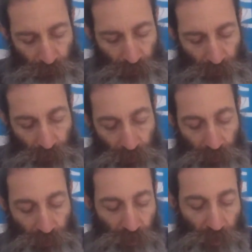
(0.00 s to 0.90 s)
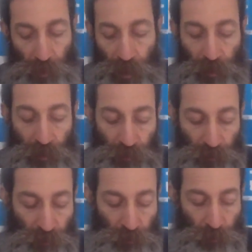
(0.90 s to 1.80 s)
uh, the Shema.
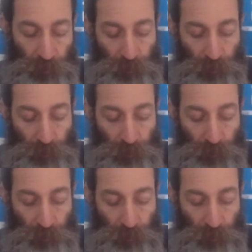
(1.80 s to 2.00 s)
So